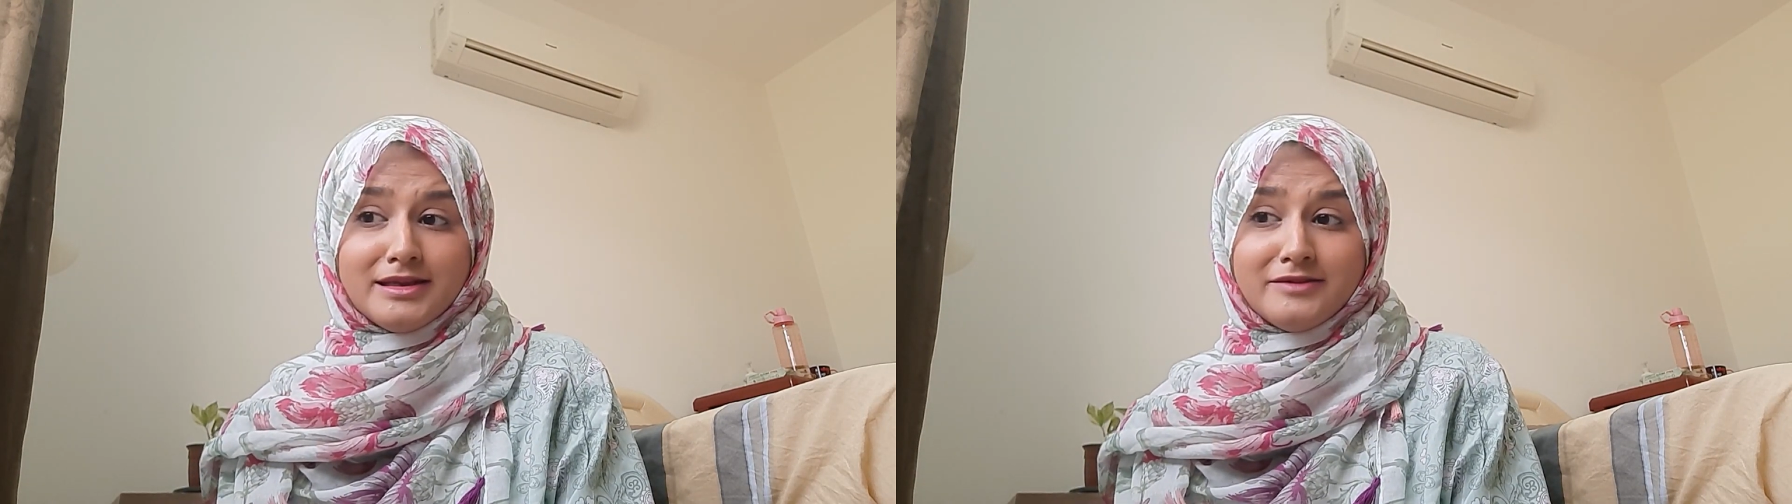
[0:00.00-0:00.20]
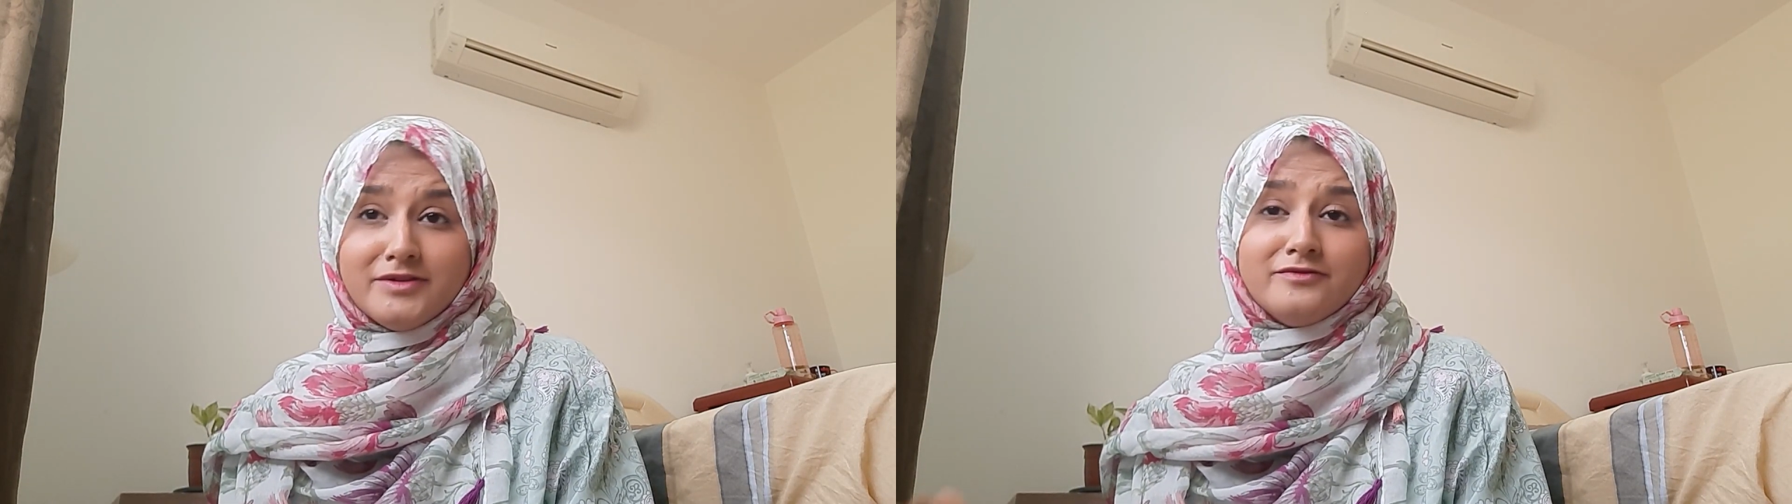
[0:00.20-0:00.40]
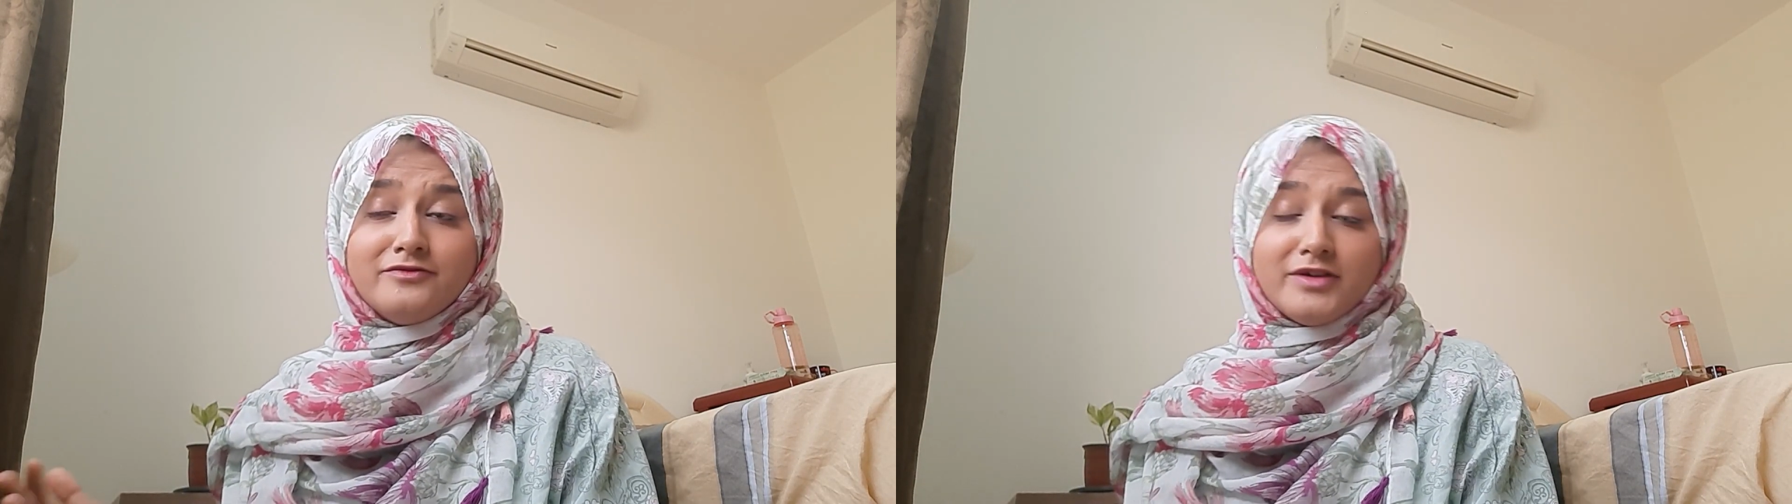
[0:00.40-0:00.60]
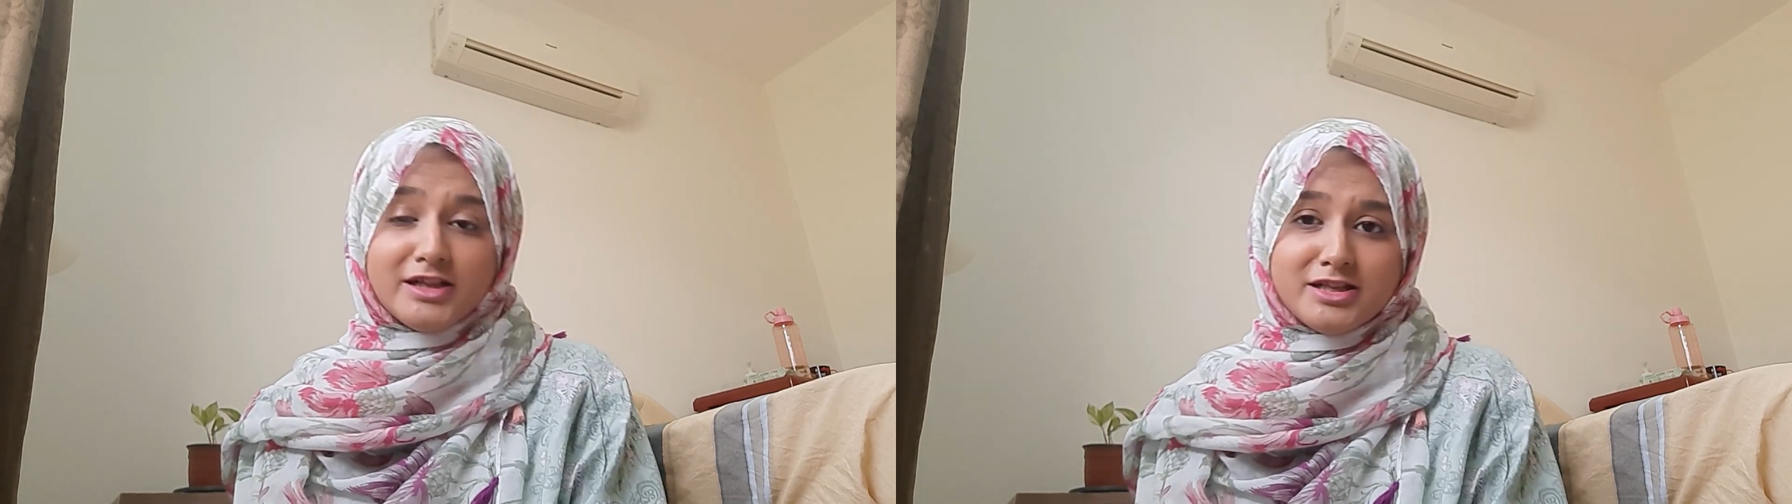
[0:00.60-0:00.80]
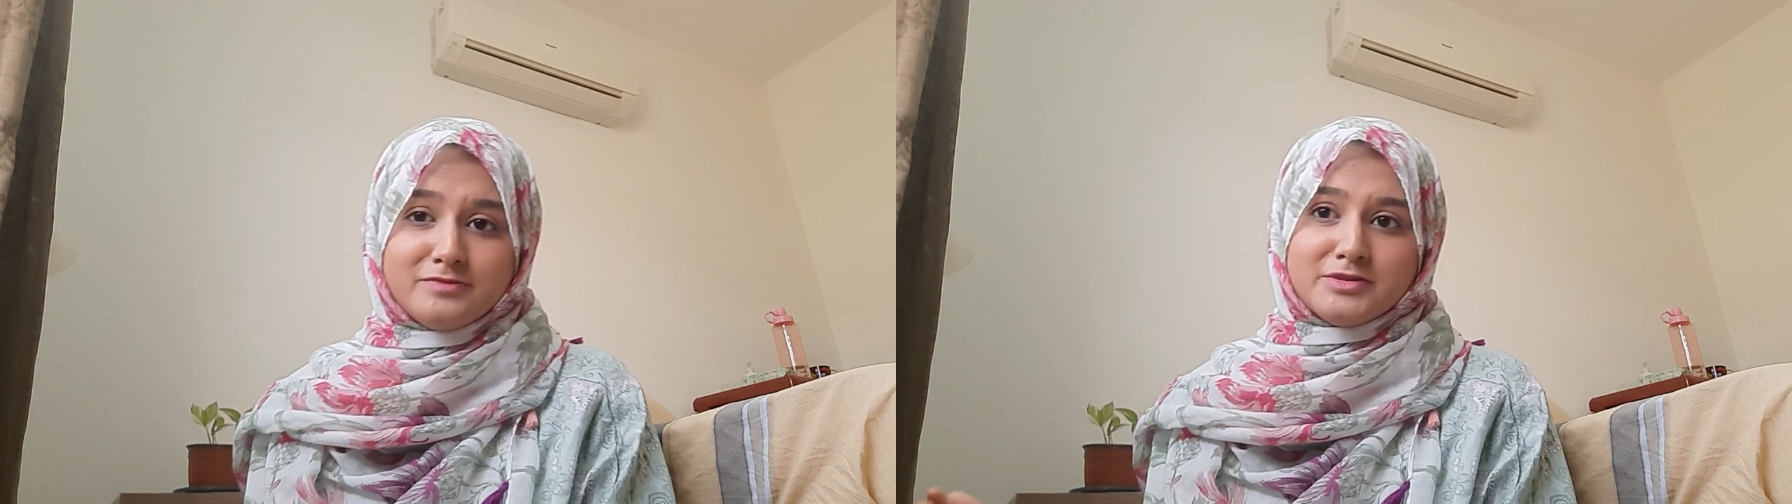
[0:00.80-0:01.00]
even
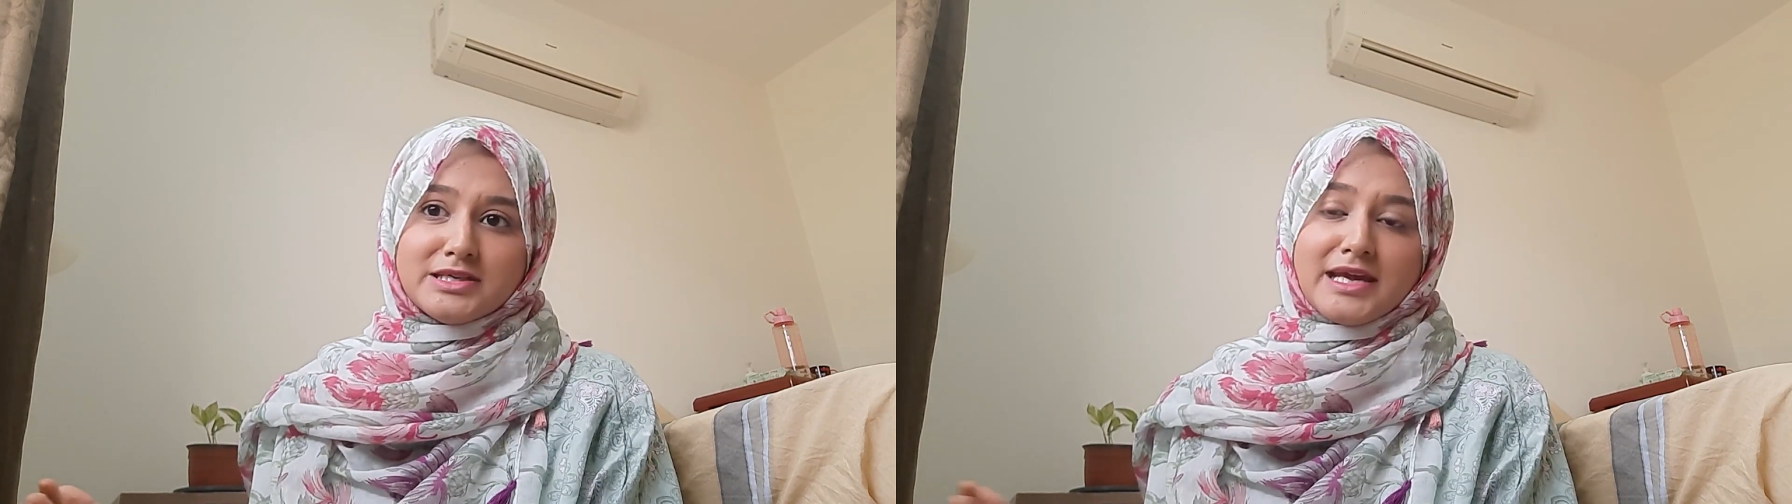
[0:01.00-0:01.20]
filmed